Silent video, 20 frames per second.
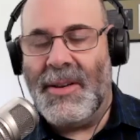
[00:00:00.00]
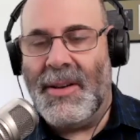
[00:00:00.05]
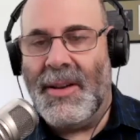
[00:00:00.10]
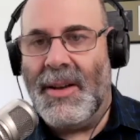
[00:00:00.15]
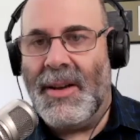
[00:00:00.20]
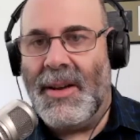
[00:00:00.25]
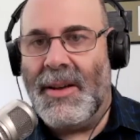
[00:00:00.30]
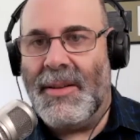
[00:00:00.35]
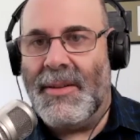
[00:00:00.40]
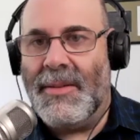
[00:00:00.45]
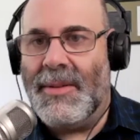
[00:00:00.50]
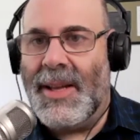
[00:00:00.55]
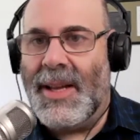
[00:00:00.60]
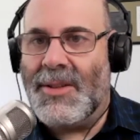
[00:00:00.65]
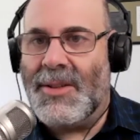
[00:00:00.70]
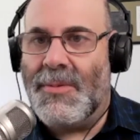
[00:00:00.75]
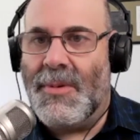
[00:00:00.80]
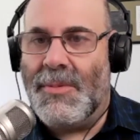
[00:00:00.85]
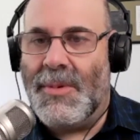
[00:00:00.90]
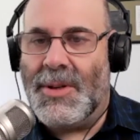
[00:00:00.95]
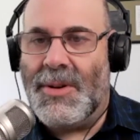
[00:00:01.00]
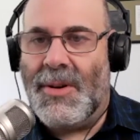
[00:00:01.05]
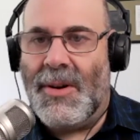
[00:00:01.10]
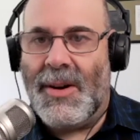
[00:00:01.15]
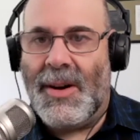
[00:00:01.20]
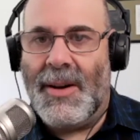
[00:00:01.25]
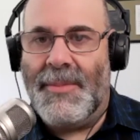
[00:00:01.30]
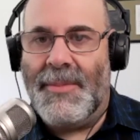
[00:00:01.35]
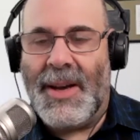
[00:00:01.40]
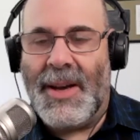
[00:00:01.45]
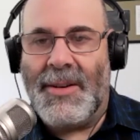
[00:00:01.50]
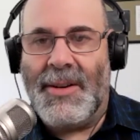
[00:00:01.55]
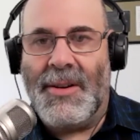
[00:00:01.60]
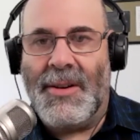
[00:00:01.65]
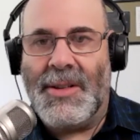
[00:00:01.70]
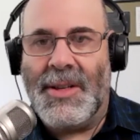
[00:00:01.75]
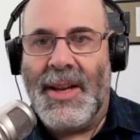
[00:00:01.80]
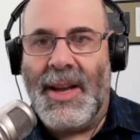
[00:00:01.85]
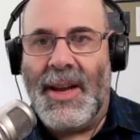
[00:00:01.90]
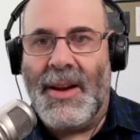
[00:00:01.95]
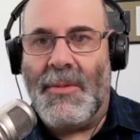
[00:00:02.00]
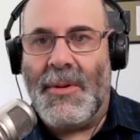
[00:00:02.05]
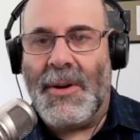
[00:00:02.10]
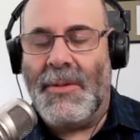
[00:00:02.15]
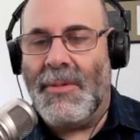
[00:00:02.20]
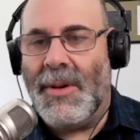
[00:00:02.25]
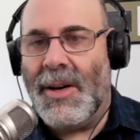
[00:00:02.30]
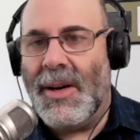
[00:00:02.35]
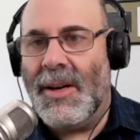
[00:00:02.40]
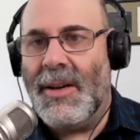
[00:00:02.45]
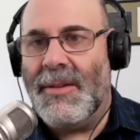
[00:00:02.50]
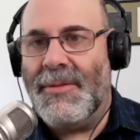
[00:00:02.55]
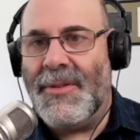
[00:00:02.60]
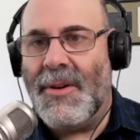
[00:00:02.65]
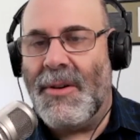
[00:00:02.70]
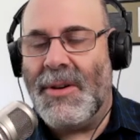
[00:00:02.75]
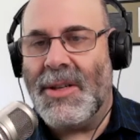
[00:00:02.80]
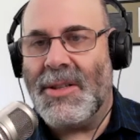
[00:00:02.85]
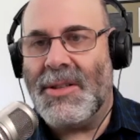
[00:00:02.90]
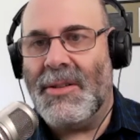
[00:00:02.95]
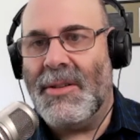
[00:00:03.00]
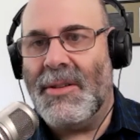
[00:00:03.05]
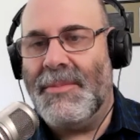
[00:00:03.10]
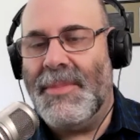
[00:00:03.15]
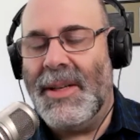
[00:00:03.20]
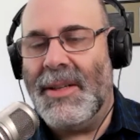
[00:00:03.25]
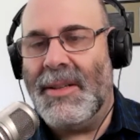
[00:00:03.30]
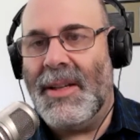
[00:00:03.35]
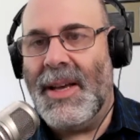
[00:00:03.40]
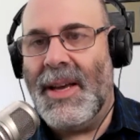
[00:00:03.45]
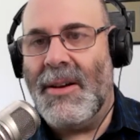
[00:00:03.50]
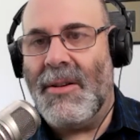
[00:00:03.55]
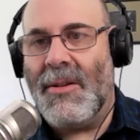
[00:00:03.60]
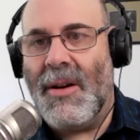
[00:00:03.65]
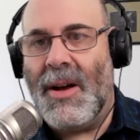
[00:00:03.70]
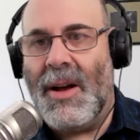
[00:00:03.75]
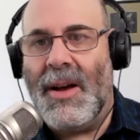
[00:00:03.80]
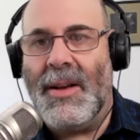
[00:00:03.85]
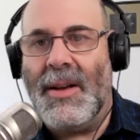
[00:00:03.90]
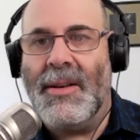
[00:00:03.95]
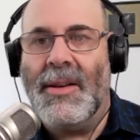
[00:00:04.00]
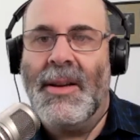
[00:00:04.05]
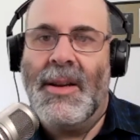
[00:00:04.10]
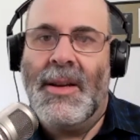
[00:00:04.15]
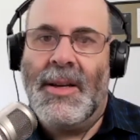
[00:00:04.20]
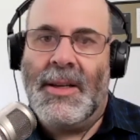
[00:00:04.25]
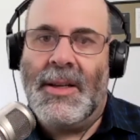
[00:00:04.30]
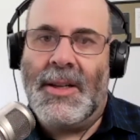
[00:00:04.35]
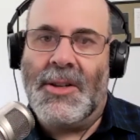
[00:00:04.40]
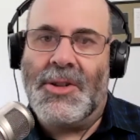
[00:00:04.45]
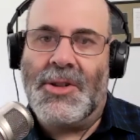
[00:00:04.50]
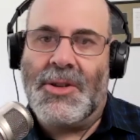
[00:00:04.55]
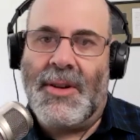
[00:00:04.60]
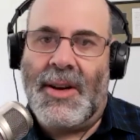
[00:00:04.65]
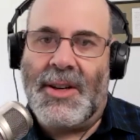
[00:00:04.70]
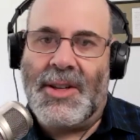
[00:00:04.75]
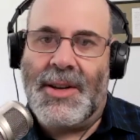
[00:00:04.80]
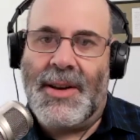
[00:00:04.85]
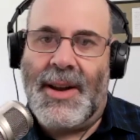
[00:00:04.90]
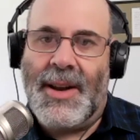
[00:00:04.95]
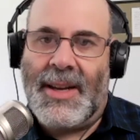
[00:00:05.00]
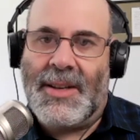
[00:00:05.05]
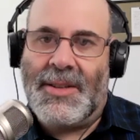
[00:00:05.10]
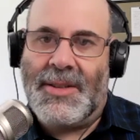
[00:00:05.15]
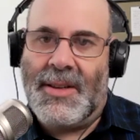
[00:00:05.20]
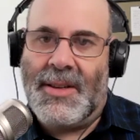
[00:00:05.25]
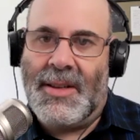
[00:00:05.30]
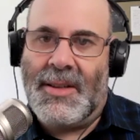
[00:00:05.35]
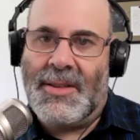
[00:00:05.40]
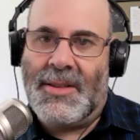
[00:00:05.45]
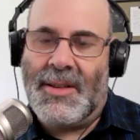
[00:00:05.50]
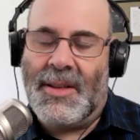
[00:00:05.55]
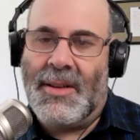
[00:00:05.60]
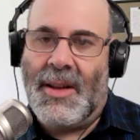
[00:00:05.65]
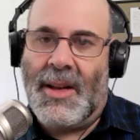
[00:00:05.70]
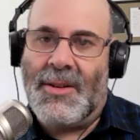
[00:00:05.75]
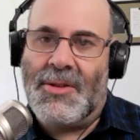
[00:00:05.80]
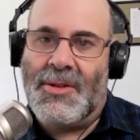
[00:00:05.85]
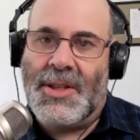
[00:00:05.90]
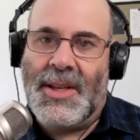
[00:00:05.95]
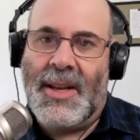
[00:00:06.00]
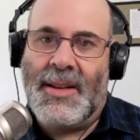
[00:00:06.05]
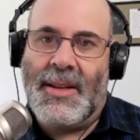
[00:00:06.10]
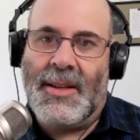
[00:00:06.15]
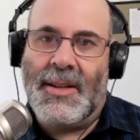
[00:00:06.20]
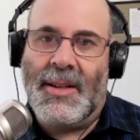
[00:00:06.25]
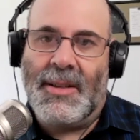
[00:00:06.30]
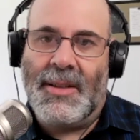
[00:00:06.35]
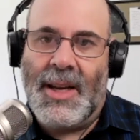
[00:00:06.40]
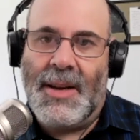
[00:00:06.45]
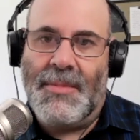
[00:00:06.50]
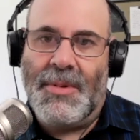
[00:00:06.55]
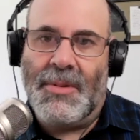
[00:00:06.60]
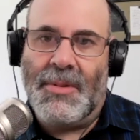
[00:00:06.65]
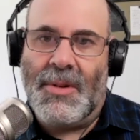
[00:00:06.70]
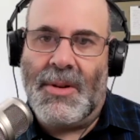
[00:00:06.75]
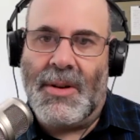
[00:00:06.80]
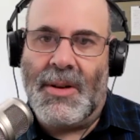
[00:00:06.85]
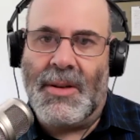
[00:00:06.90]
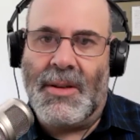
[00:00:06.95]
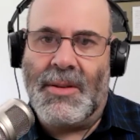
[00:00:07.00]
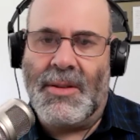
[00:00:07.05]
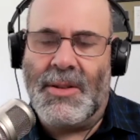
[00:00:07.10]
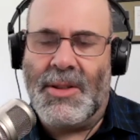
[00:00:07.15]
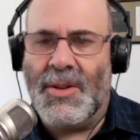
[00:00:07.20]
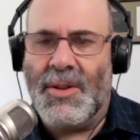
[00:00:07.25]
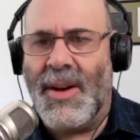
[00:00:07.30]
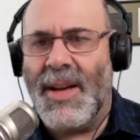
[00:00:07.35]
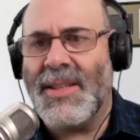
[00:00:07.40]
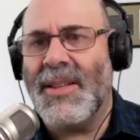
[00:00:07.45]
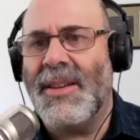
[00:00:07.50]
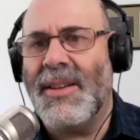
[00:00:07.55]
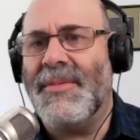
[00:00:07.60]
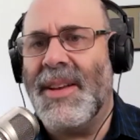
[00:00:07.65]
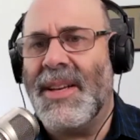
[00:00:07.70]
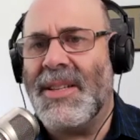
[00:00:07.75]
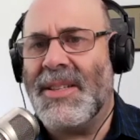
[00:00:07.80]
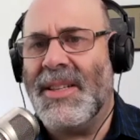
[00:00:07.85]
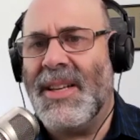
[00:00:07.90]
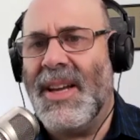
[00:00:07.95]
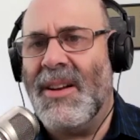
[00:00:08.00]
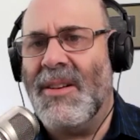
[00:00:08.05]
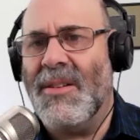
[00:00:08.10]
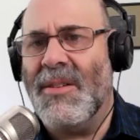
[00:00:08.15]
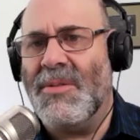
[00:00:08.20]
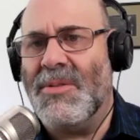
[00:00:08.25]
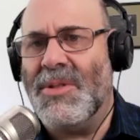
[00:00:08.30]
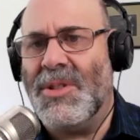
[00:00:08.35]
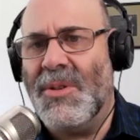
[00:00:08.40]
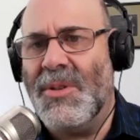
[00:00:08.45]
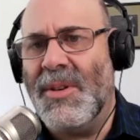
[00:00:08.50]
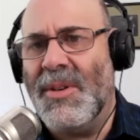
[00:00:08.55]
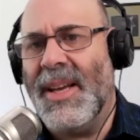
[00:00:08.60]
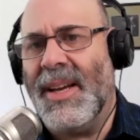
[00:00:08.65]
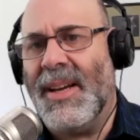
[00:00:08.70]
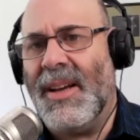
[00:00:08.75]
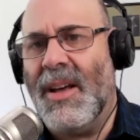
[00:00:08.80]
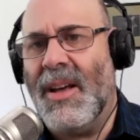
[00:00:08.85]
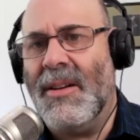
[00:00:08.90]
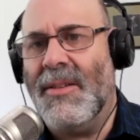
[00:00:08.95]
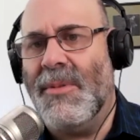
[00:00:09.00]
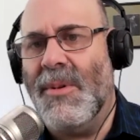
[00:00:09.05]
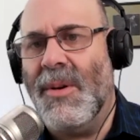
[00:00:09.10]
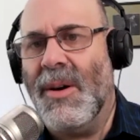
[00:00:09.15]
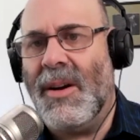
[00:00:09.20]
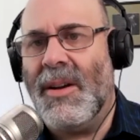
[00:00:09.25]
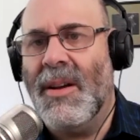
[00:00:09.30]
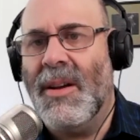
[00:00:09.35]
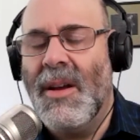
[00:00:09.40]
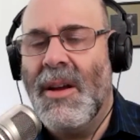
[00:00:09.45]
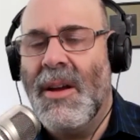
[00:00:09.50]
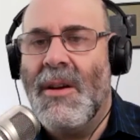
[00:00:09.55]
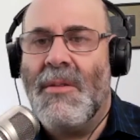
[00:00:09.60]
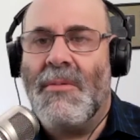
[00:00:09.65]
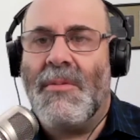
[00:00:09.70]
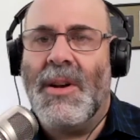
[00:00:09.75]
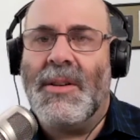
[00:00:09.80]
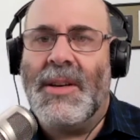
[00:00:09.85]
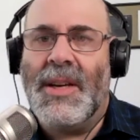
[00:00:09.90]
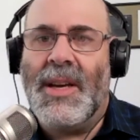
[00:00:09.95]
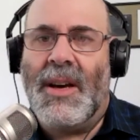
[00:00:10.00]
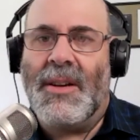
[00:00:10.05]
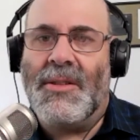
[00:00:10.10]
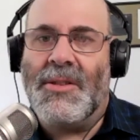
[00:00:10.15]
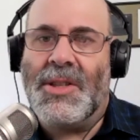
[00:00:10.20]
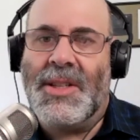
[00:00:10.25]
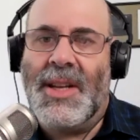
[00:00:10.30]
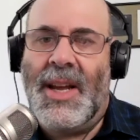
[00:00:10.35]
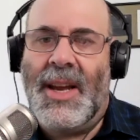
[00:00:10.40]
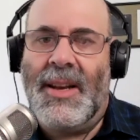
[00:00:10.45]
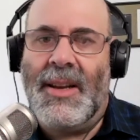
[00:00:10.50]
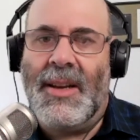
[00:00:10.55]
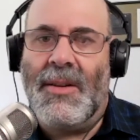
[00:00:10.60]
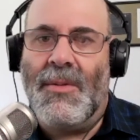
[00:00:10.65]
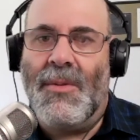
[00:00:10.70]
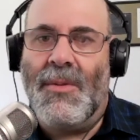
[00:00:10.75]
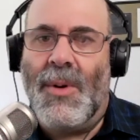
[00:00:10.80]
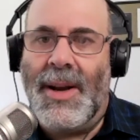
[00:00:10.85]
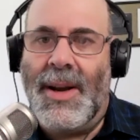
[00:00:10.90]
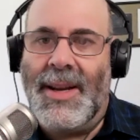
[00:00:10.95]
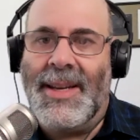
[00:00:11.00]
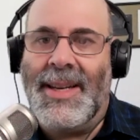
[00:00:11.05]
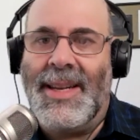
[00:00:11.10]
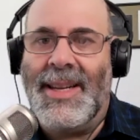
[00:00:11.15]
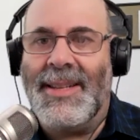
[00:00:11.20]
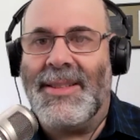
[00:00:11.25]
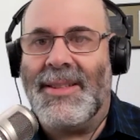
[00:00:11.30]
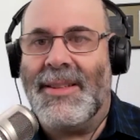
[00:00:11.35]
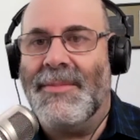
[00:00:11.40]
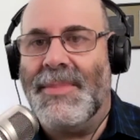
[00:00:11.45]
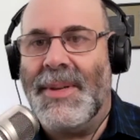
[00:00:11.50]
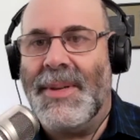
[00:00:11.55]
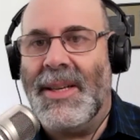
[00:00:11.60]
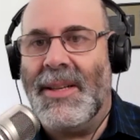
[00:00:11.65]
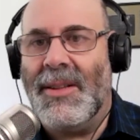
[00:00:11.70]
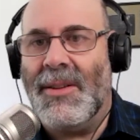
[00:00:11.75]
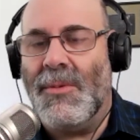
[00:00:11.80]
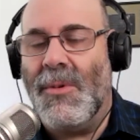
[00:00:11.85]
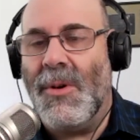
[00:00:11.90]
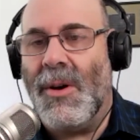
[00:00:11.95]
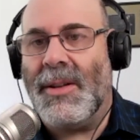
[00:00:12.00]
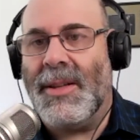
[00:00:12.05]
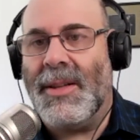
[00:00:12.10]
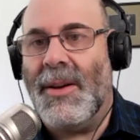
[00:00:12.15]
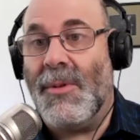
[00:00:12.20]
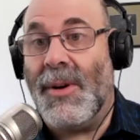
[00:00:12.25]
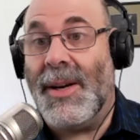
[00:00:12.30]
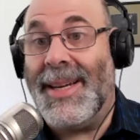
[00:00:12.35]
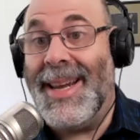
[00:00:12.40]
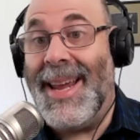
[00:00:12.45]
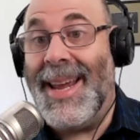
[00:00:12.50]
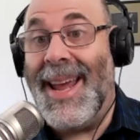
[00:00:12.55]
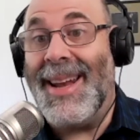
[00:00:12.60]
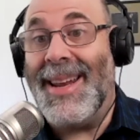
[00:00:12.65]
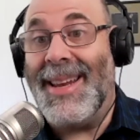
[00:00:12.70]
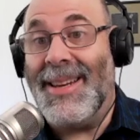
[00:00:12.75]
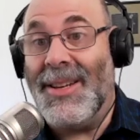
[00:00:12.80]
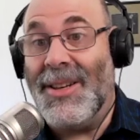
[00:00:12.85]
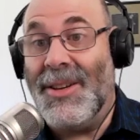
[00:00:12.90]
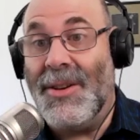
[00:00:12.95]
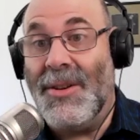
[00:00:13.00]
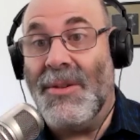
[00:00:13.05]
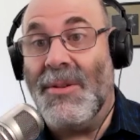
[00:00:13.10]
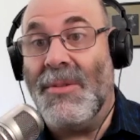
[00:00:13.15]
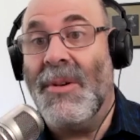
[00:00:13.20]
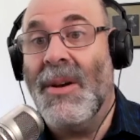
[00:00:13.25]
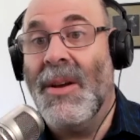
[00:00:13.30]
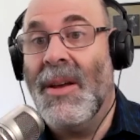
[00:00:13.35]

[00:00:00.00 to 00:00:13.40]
that's what we're talking about here today. We're going to focus a little bit later on construction accidents and understanding the labor law. So as an investigator who's doing that kind of work, really understanding what needs to be in the work that we're getting you.